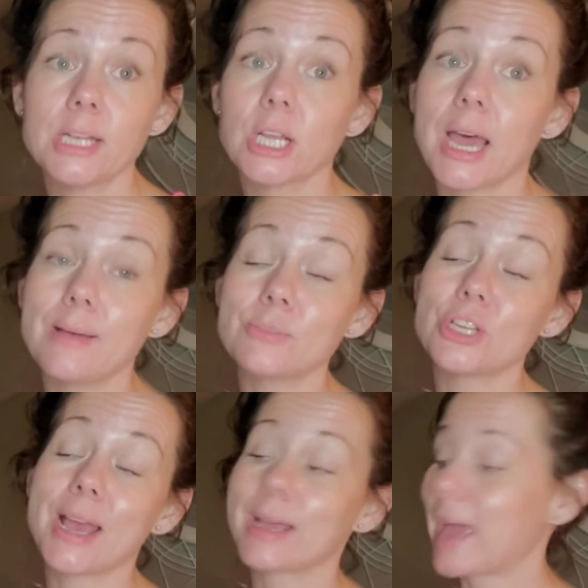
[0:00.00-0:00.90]
Come
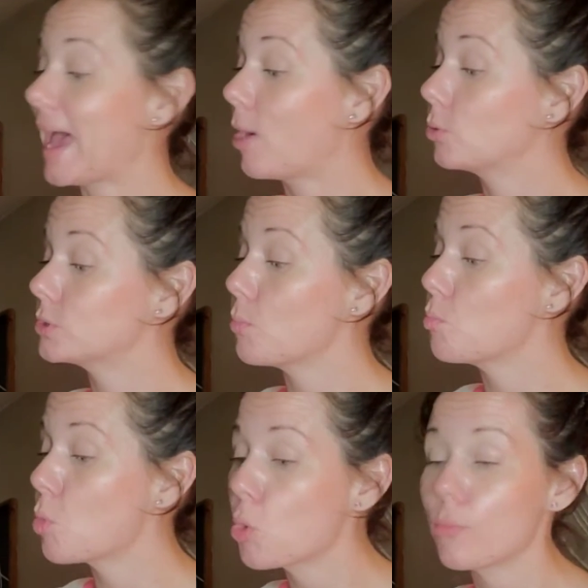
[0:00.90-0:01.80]
check out
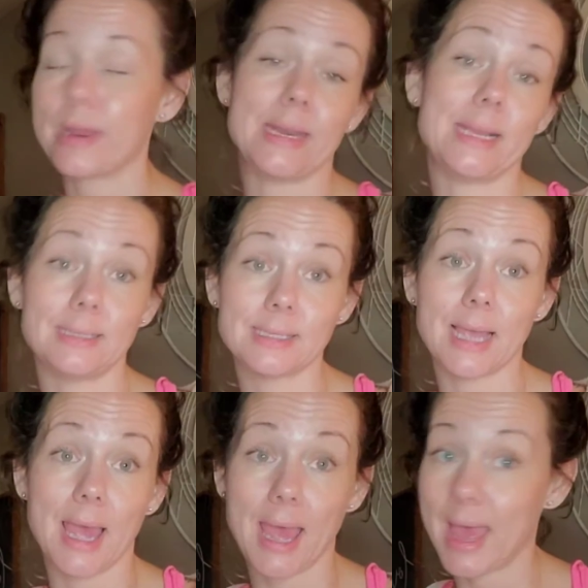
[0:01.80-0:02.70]
more readings
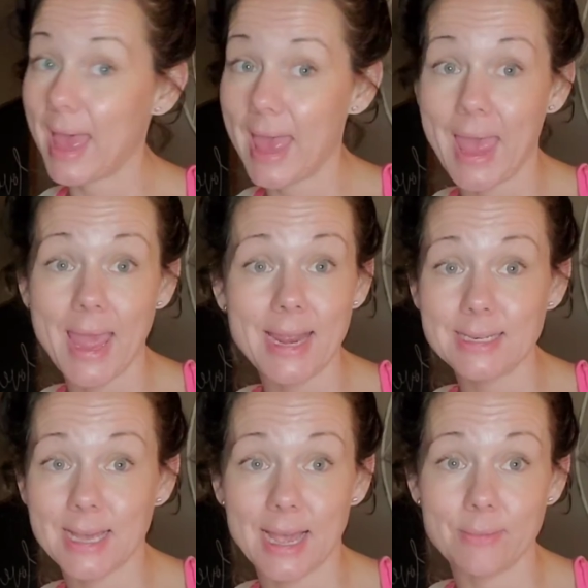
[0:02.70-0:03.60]

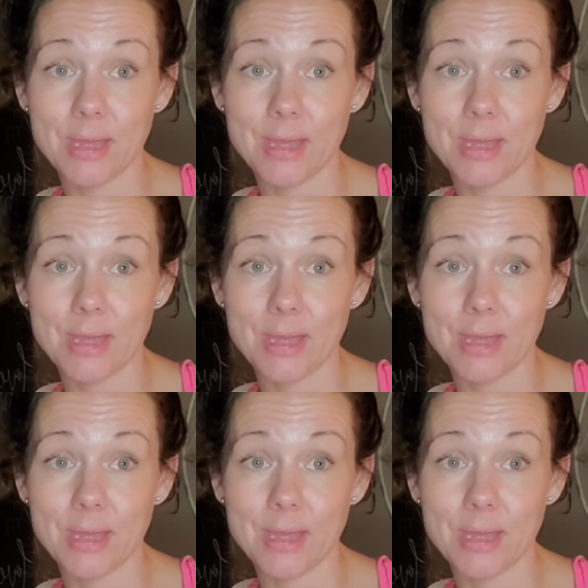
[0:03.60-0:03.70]
anytime.